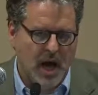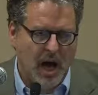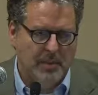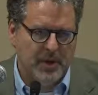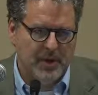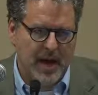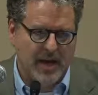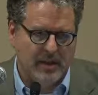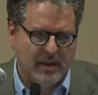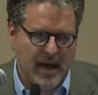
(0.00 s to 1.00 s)
though
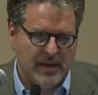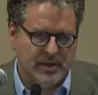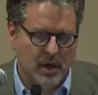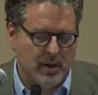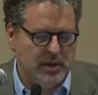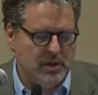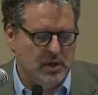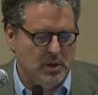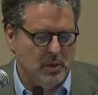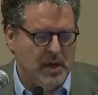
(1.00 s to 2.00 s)
that is going
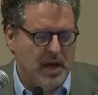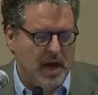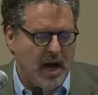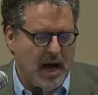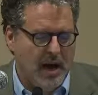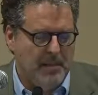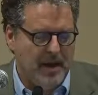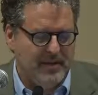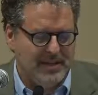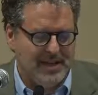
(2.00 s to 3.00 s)
to
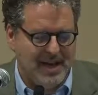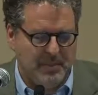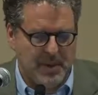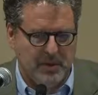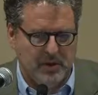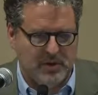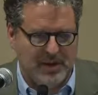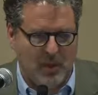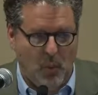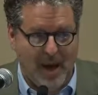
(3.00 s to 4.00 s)
obviously help people
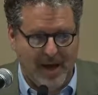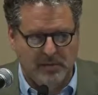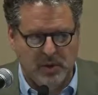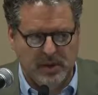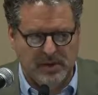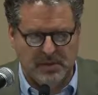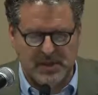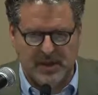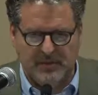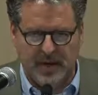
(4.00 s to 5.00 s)
understand why I'm doing some of
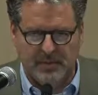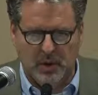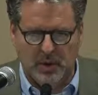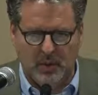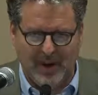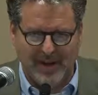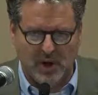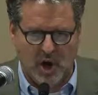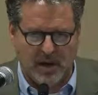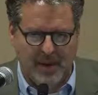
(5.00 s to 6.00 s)
the stuff that I'm doing, the way I
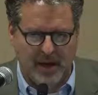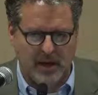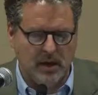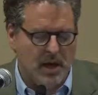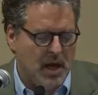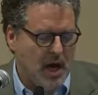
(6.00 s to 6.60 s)
talk about it